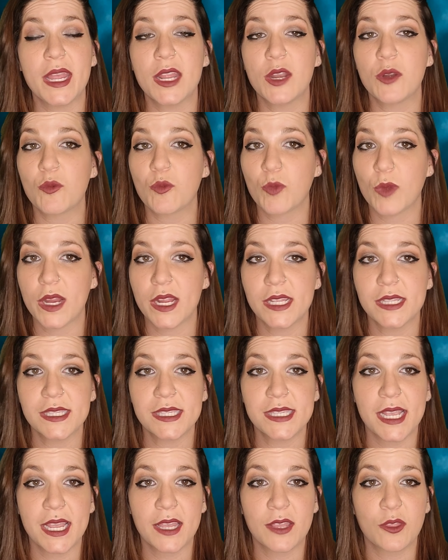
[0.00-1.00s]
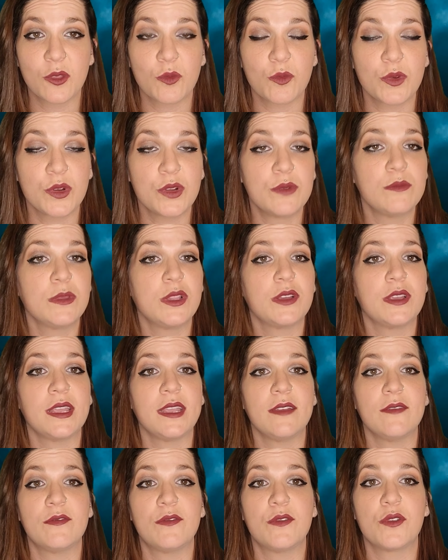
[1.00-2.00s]
and ransack the room
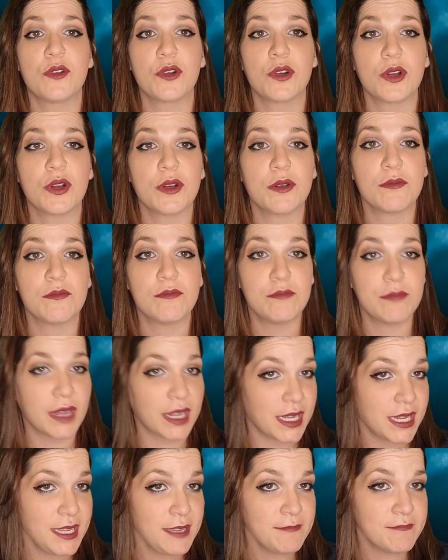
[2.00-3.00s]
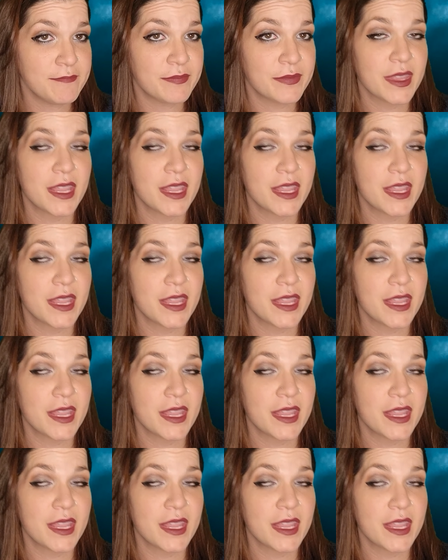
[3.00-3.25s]
looking for money.